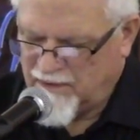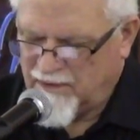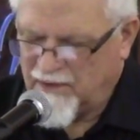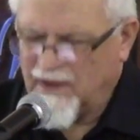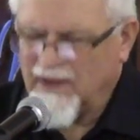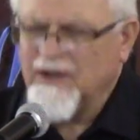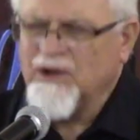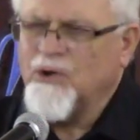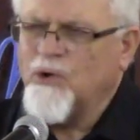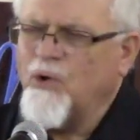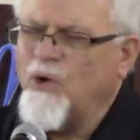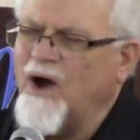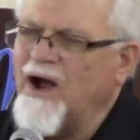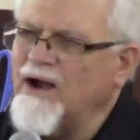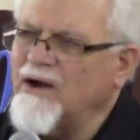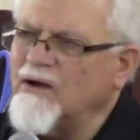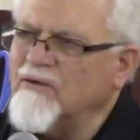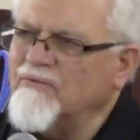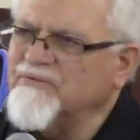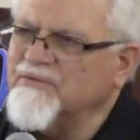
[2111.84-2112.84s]

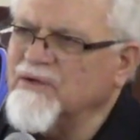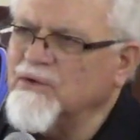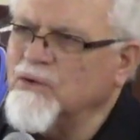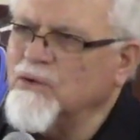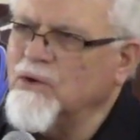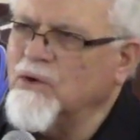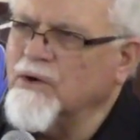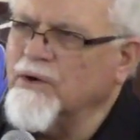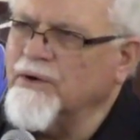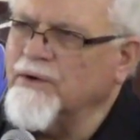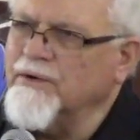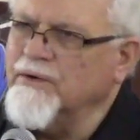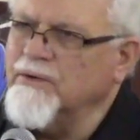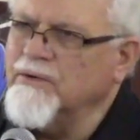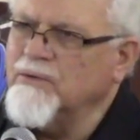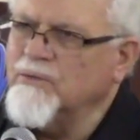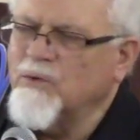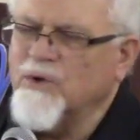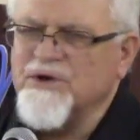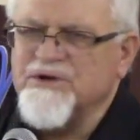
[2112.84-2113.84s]
Inquire of the Lord.
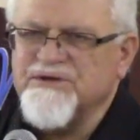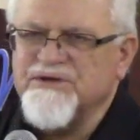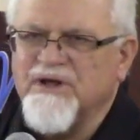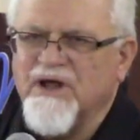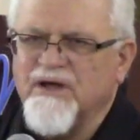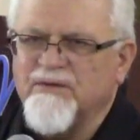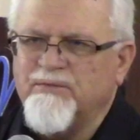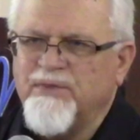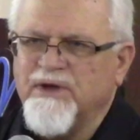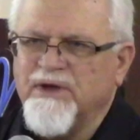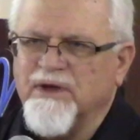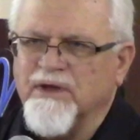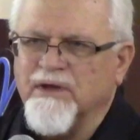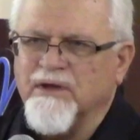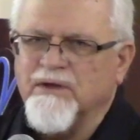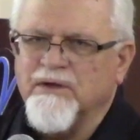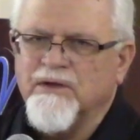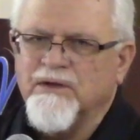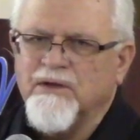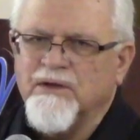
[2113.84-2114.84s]
Where should I be?
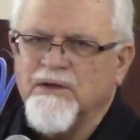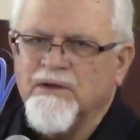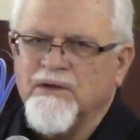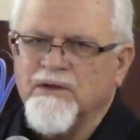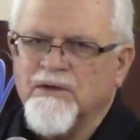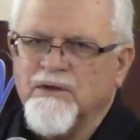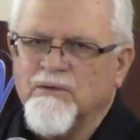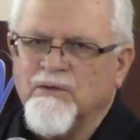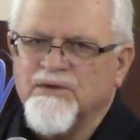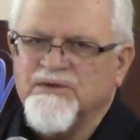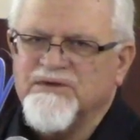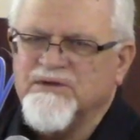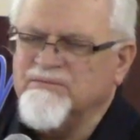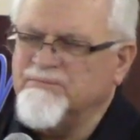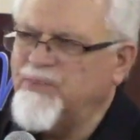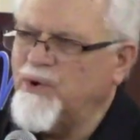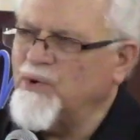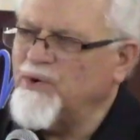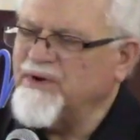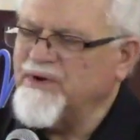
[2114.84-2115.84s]
What's
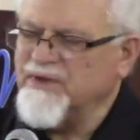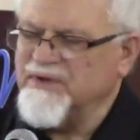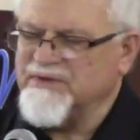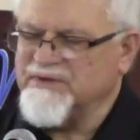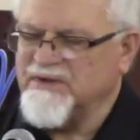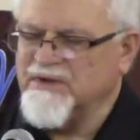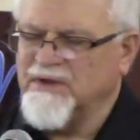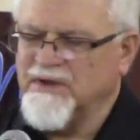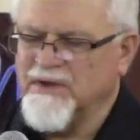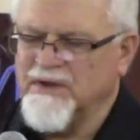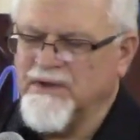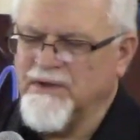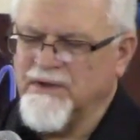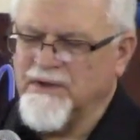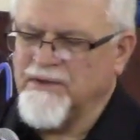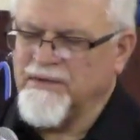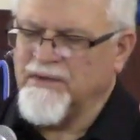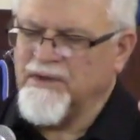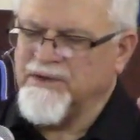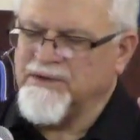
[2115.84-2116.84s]
important is
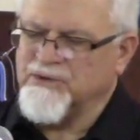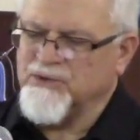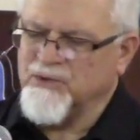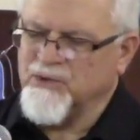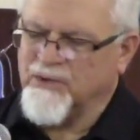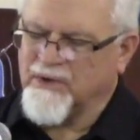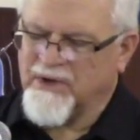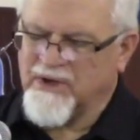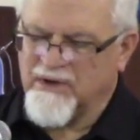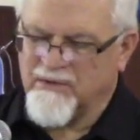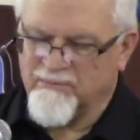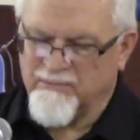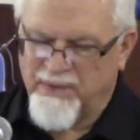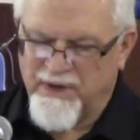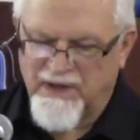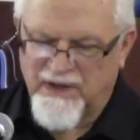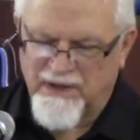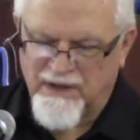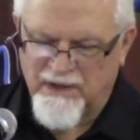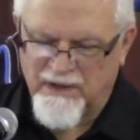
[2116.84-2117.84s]
that you can
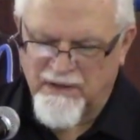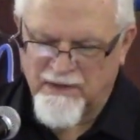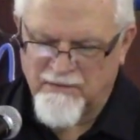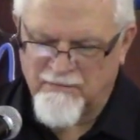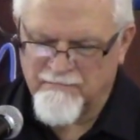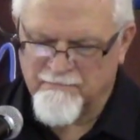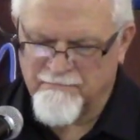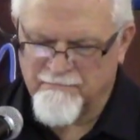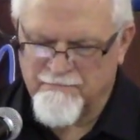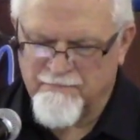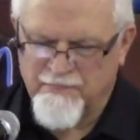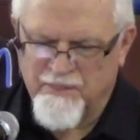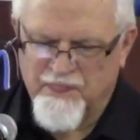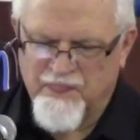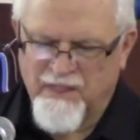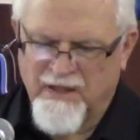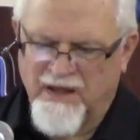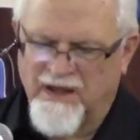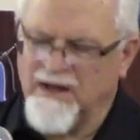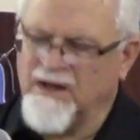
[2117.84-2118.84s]
be
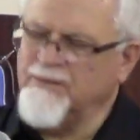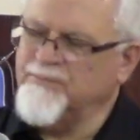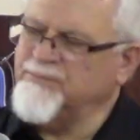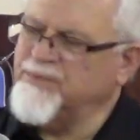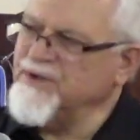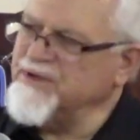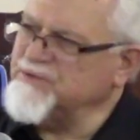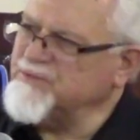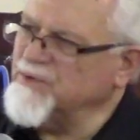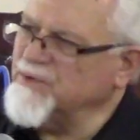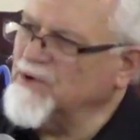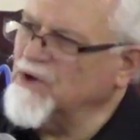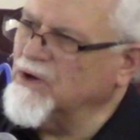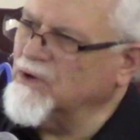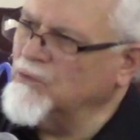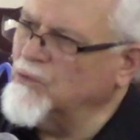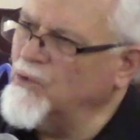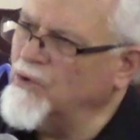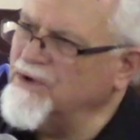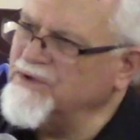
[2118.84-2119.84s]
in a place where
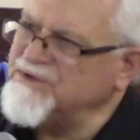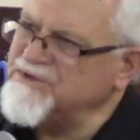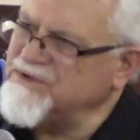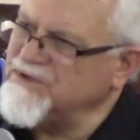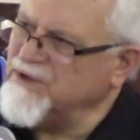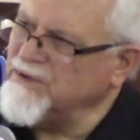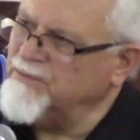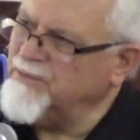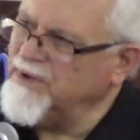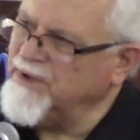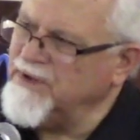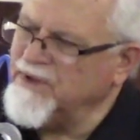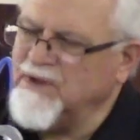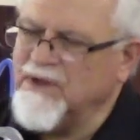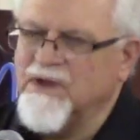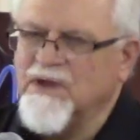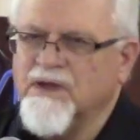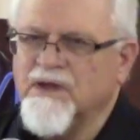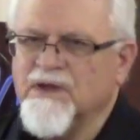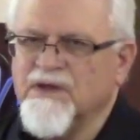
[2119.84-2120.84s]
God wants you to be
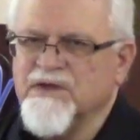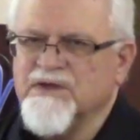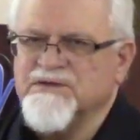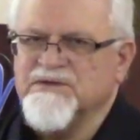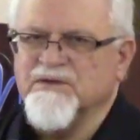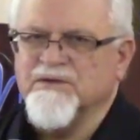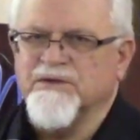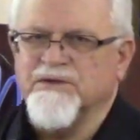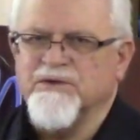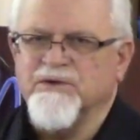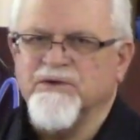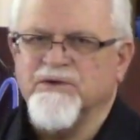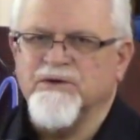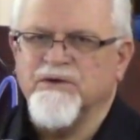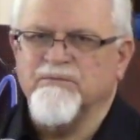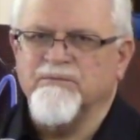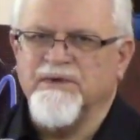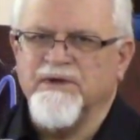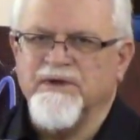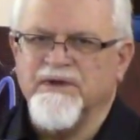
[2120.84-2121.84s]
so that you
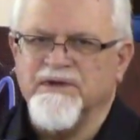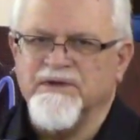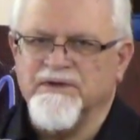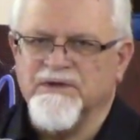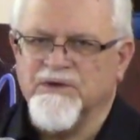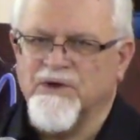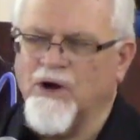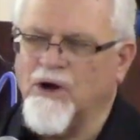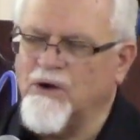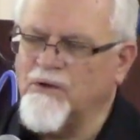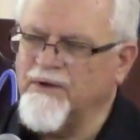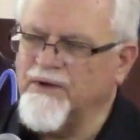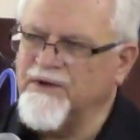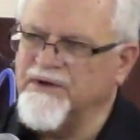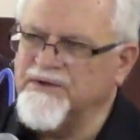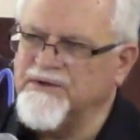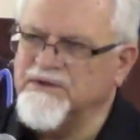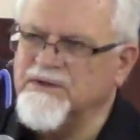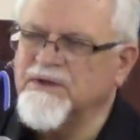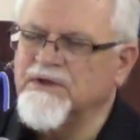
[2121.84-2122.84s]
can be
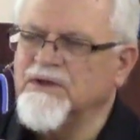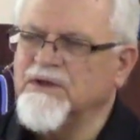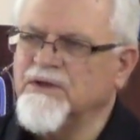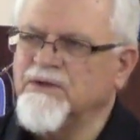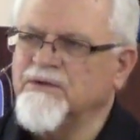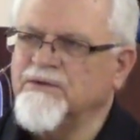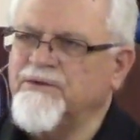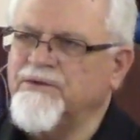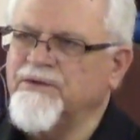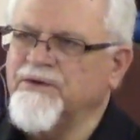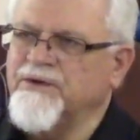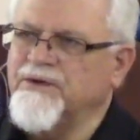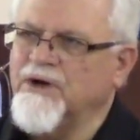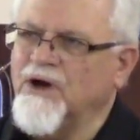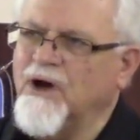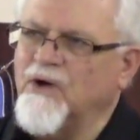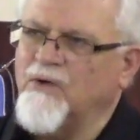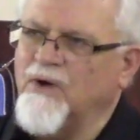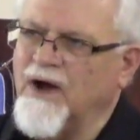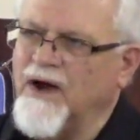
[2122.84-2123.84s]
encouraged to
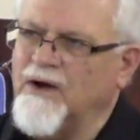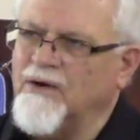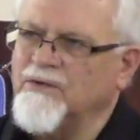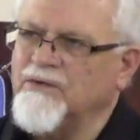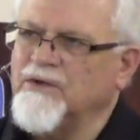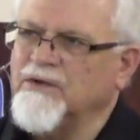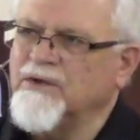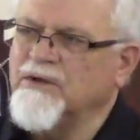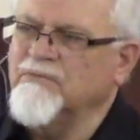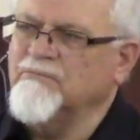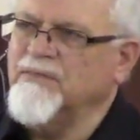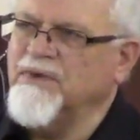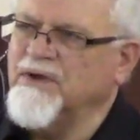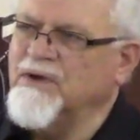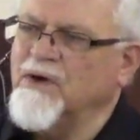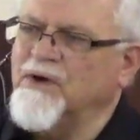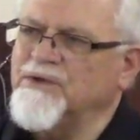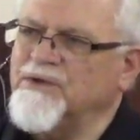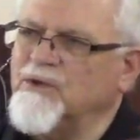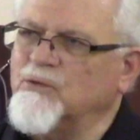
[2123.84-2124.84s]
go out
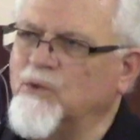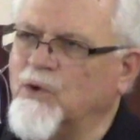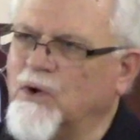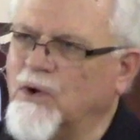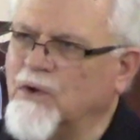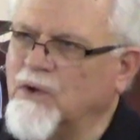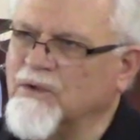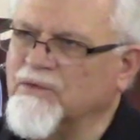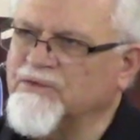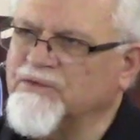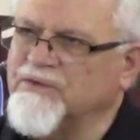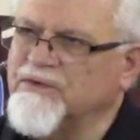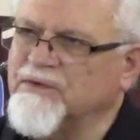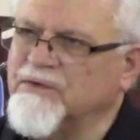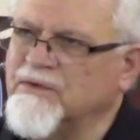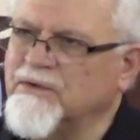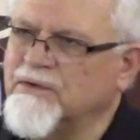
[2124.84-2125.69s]
beyond the walls